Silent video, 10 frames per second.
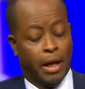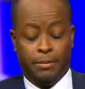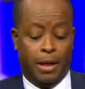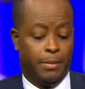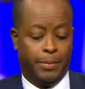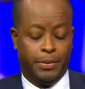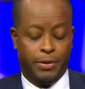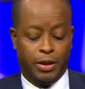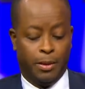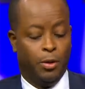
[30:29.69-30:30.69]
like. I'm
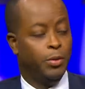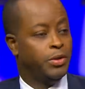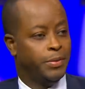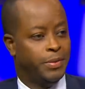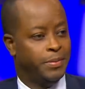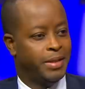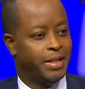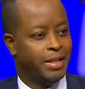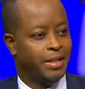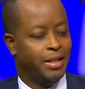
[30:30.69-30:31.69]
optimistic. I'm always
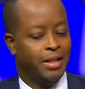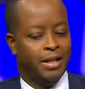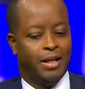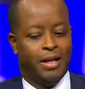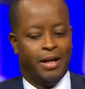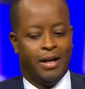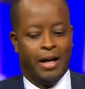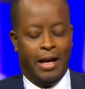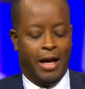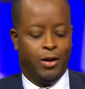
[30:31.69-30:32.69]
optimistic.
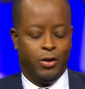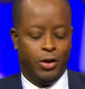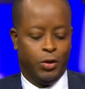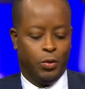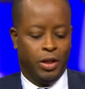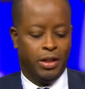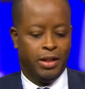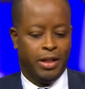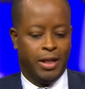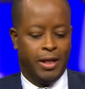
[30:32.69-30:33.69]
And on this
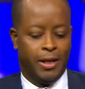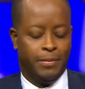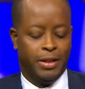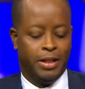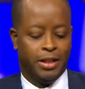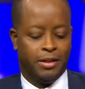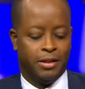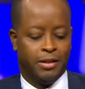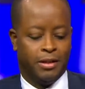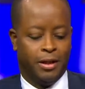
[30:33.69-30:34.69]
one, I'm not
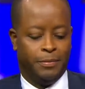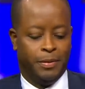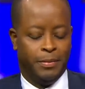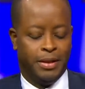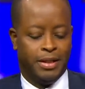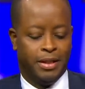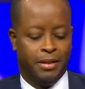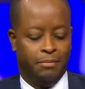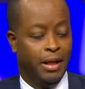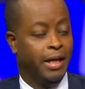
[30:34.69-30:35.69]
just
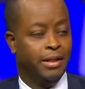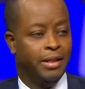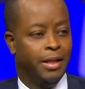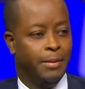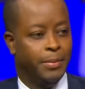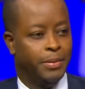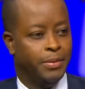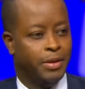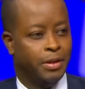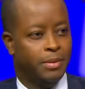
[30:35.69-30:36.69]
optimistic blindly. I'm
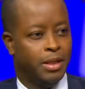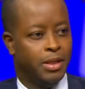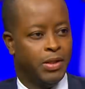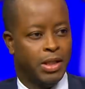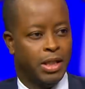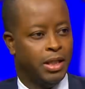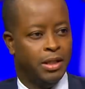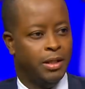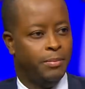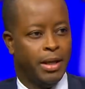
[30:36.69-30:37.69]
optimistic because, again,
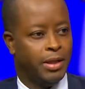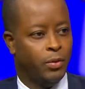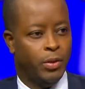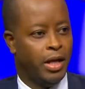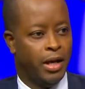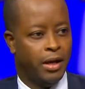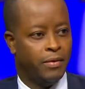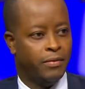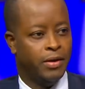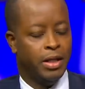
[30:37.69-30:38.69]
the impact that we
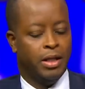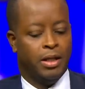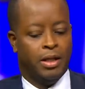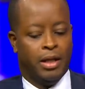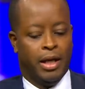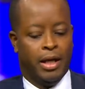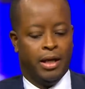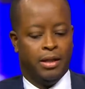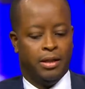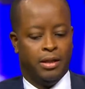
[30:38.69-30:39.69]
have, mm-hmm.
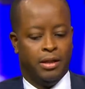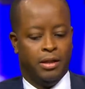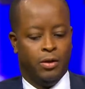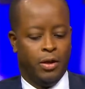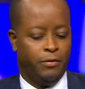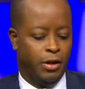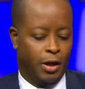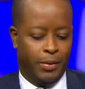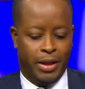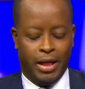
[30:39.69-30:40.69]
and, you know, every
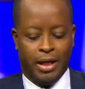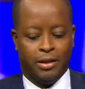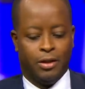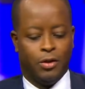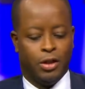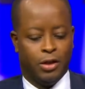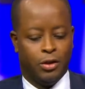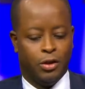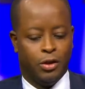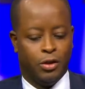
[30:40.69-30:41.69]
now and then I think you get
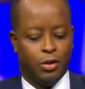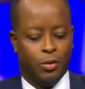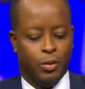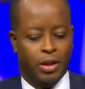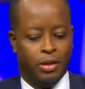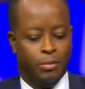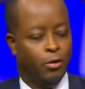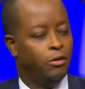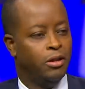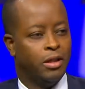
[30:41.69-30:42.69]
to an issue where the
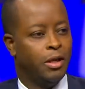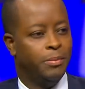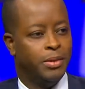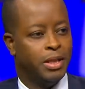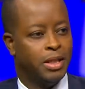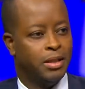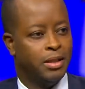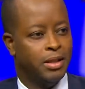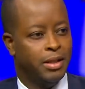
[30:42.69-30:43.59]
moral compass